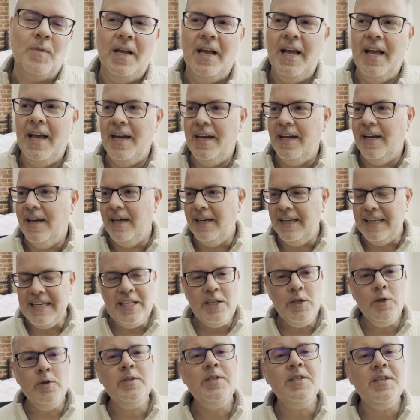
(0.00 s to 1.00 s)
And uh, he
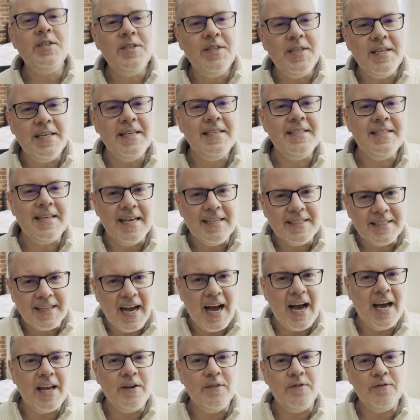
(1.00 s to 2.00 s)
uses these as
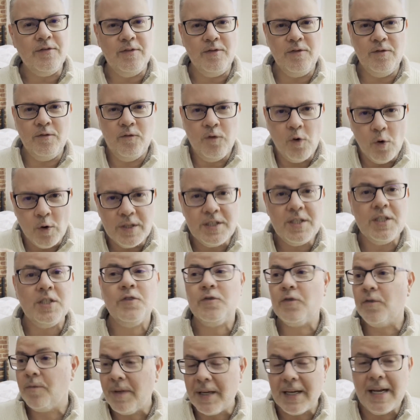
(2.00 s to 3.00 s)
kind of voices
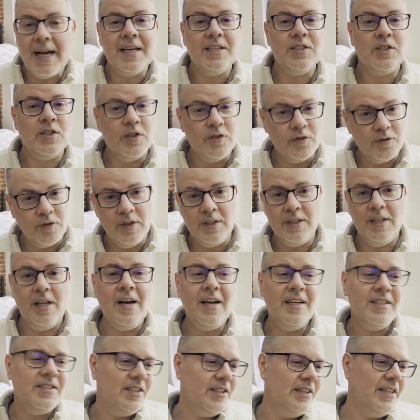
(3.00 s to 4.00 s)
from the guys on the front
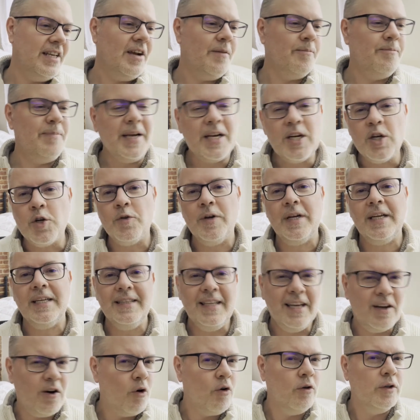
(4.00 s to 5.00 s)
lines, and they're bickering,
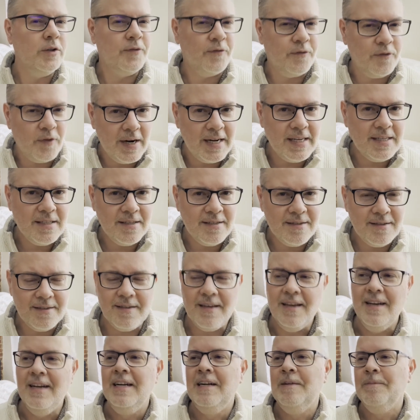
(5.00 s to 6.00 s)
they're old
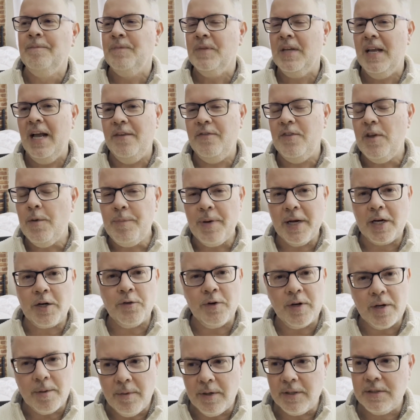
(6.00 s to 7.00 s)
friends, and they're
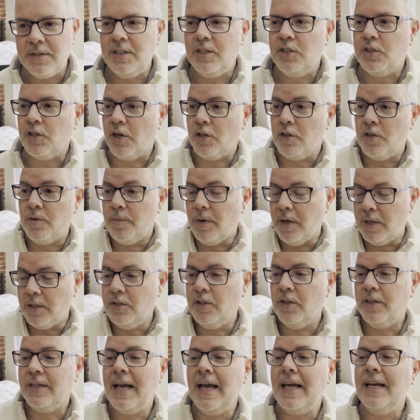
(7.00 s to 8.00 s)
bickering amongst each other, but
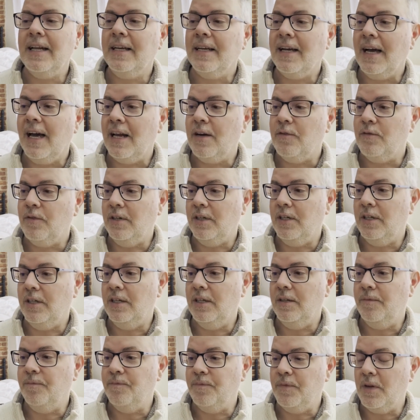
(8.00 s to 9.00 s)
you're getting kind of a,
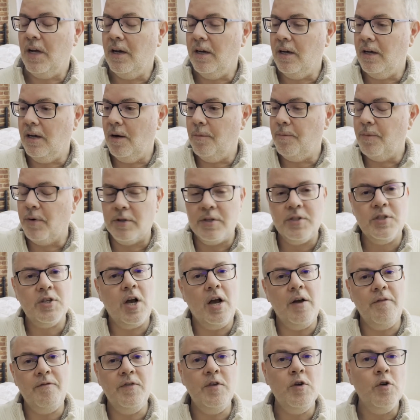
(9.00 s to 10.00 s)
um, a, a bird's
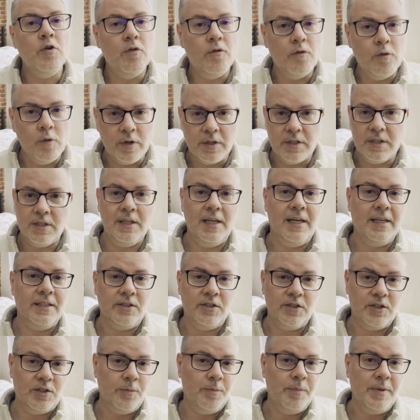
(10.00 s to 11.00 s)
eye view of what it's like
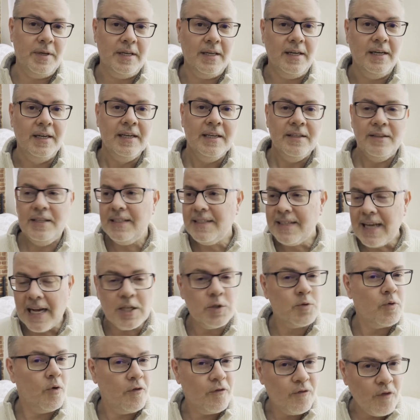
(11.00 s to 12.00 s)
just to be. These
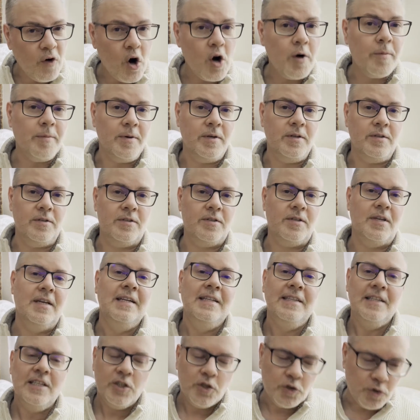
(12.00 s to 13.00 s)
guys were farmers
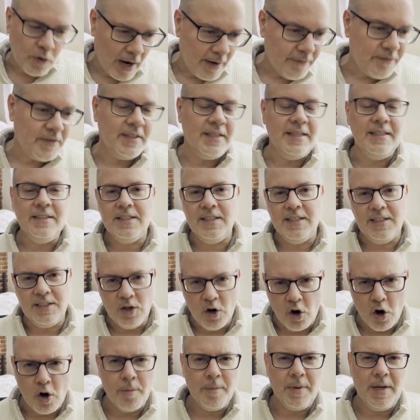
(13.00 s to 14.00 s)
drafted into the
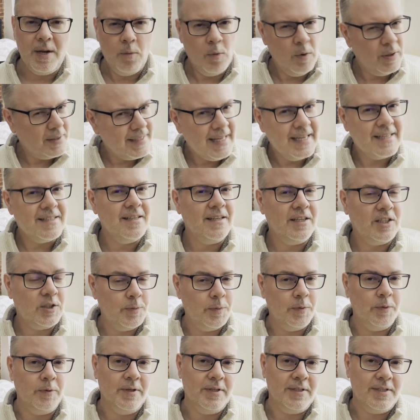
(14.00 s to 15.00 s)
army and what that
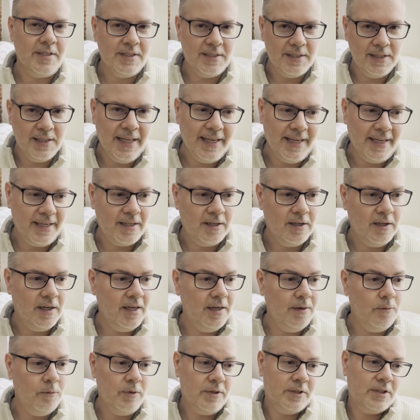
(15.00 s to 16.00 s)
experience is like,
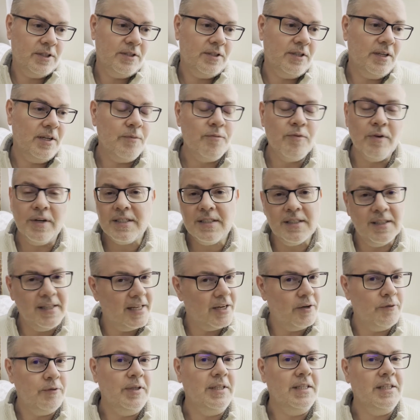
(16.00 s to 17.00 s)
uh, which is, he brings a
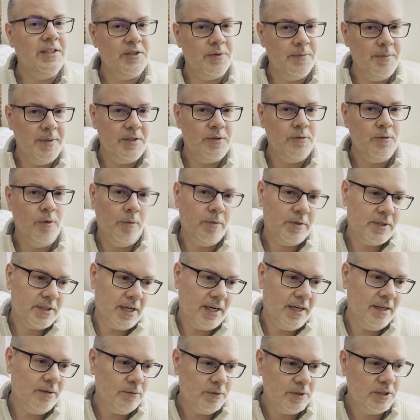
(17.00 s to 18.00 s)
lot of realism into it, which,
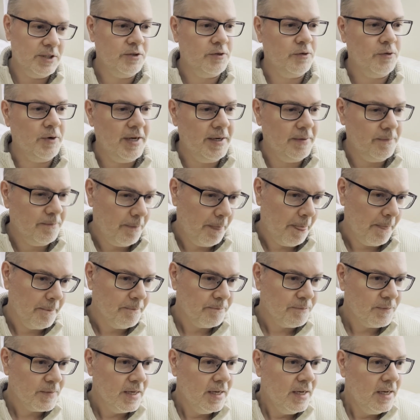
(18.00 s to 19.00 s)
I, which is great.
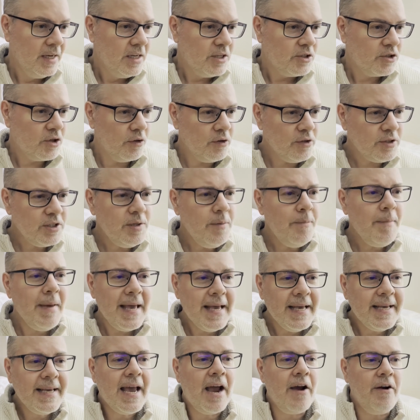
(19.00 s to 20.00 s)
So those are the
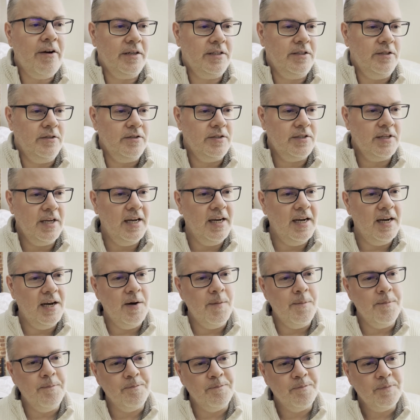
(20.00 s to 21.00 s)
main characters,
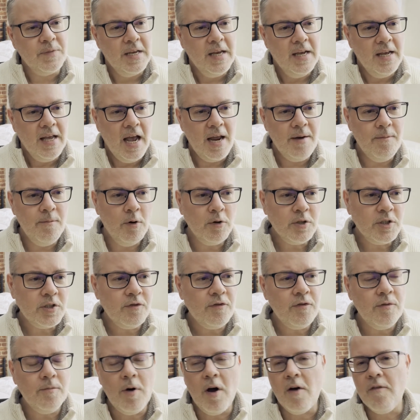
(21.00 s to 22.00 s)
um, and most of
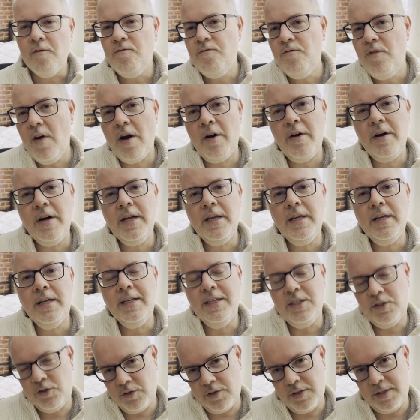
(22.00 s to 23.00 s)
them are very
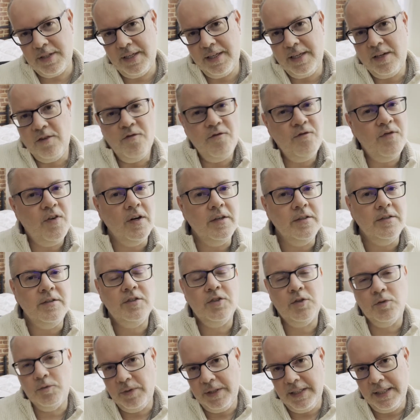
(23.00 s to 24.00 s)
interesting and fun
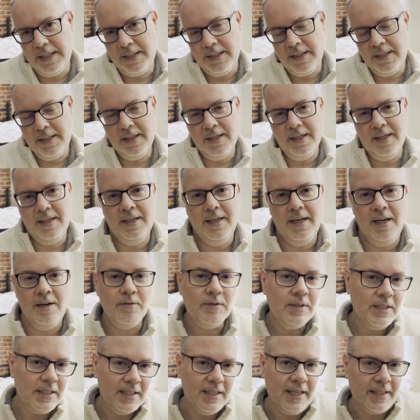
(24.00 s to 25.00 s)
to read. Uh, I
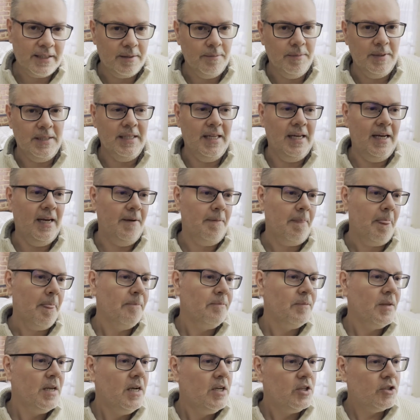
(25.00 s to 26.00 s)
really like them a lot.
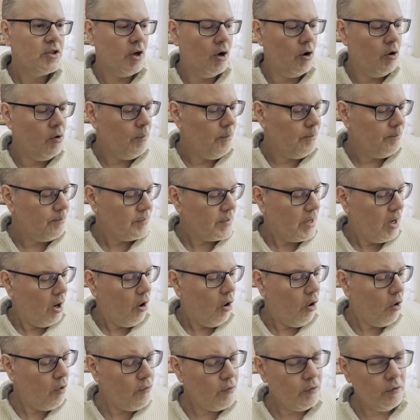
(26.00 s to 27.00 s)
So
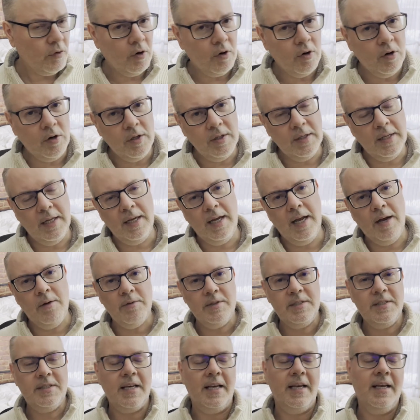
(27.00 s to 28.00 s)
overall, I
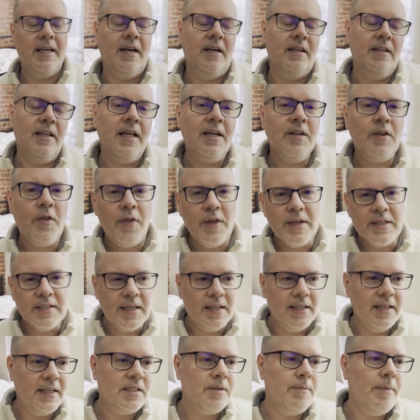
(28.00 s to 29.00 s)
would say a lot of the things I
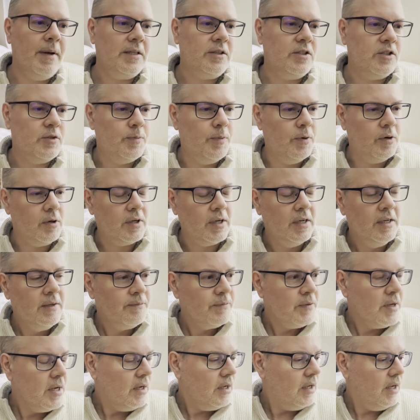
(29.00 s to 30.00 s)
liked about this book.
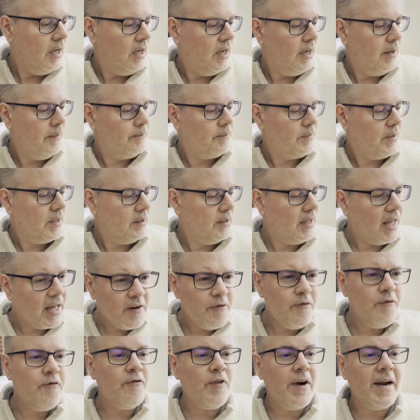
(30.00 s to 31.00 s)
Um, a lot
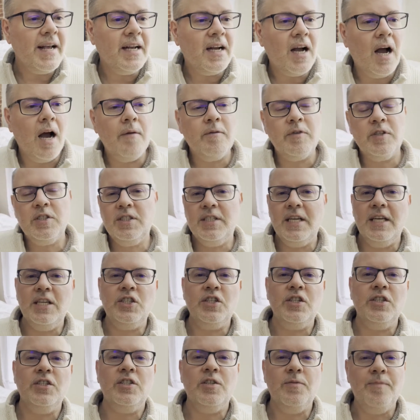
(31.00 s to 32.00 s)
of frank
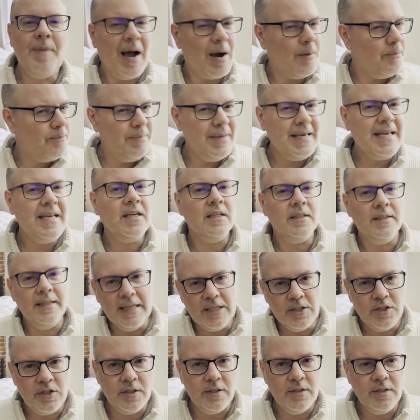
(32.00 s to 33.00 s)
conversations about being a
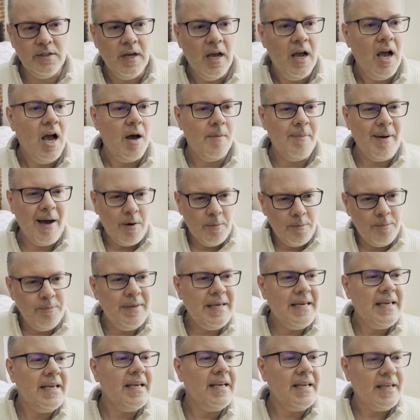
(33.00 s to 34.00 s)
legend, about
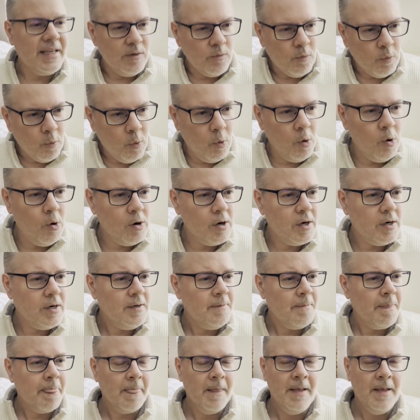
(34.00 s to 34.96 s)
being in war.